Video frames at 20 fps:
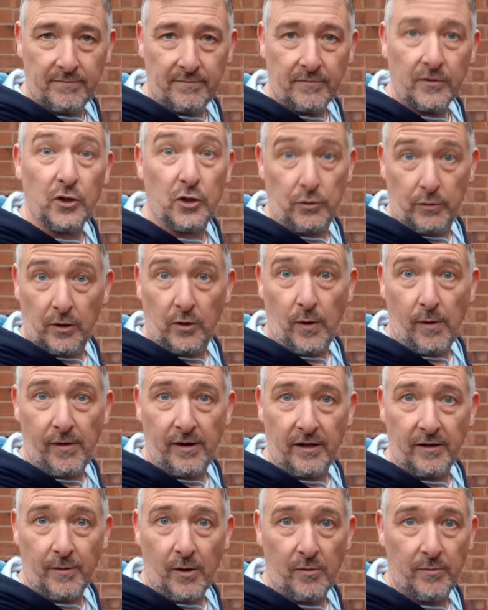It's doing quite
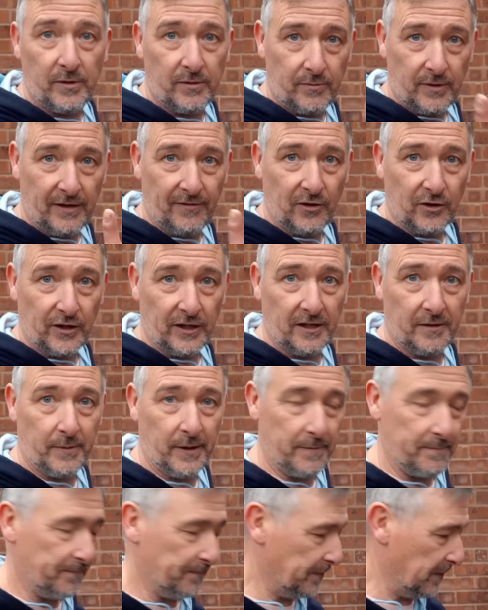well at the moment. We'll have a look at it in a bit.